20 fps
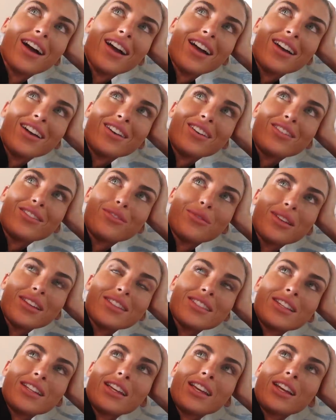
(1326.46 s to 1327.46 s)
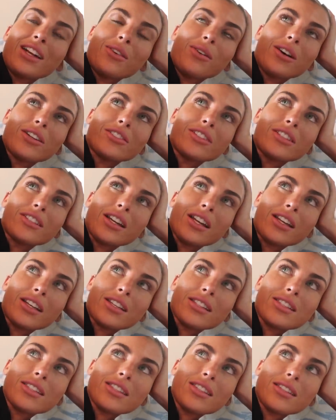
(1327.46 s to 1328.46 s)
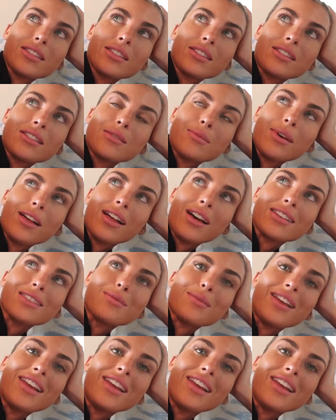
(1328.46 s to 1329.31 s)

I've been sitting here watching tennis since my last